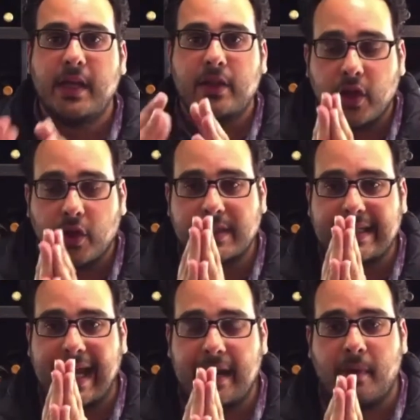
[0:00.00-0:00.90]
those
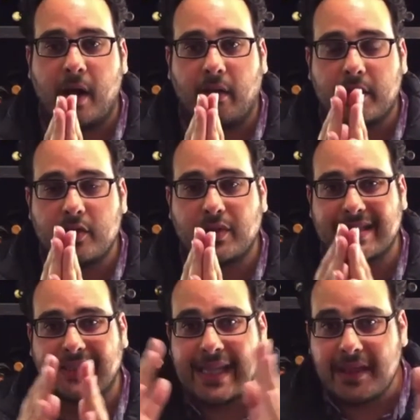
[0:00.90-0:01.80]
tannin molecules
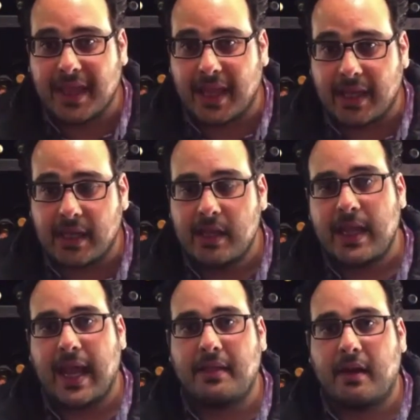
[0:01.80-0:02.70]
lengthen
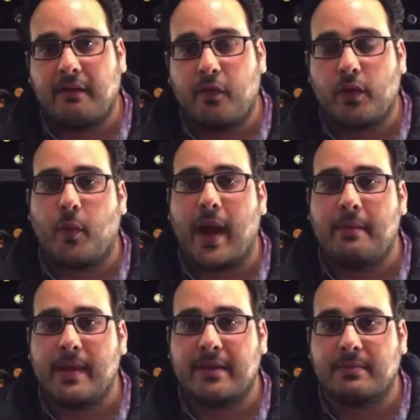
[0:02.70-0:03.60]
and therefore the wine
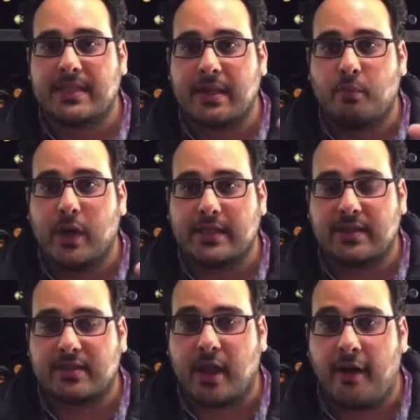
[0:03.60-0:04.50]
becomes somewhat
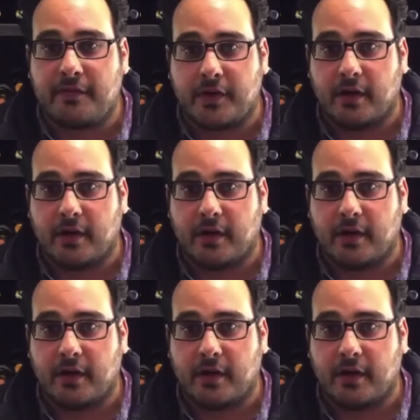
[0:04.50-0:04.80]
softer,